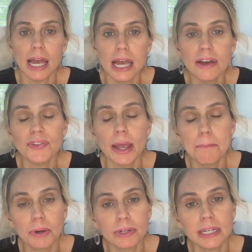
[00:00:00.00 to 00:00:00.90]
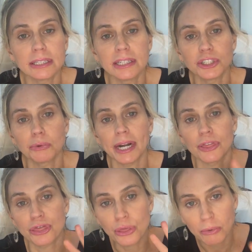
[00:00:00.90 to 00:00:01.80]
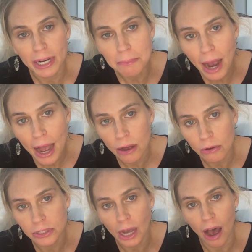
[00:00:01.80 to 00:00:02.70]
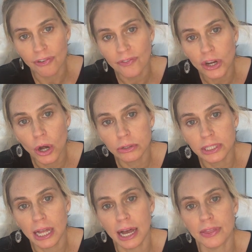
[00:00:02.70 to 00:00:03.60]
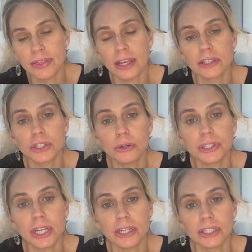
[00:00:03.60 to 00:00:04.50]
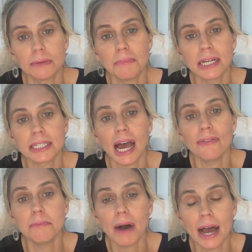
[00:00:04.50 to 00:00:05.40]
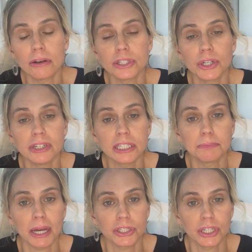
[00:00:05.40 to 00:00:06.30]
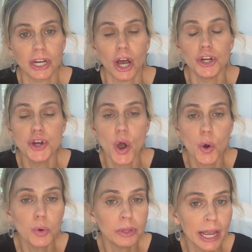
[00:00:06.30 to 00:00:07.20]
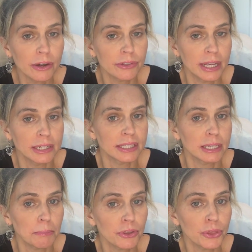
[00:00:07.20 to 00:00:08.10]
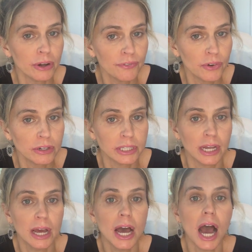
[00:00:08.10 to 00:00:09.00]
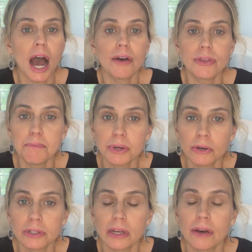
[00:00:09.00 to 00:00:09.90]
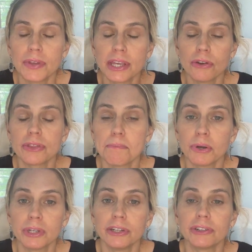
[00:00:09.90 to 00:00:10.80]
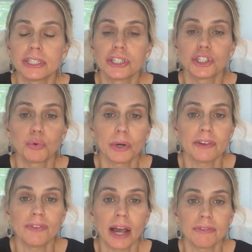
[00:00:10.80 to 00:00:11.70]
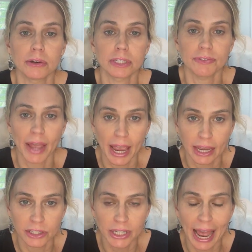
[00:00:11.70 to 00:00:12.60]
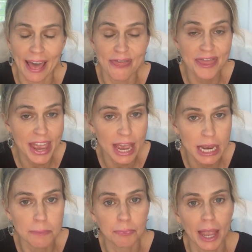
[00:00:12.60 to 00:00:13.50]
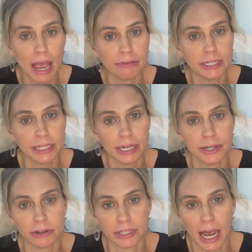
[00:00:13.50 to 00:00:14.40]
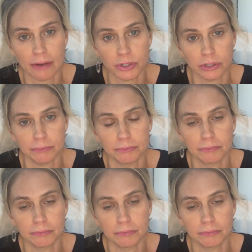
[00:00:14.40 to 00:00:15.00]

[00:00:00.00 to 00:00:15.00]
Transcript: If a building is situated 3 miles off of a coastline, then the association must have a milestone inspection no later than December 31st of the year the building reaches 25 years of age, and then every 10 years after.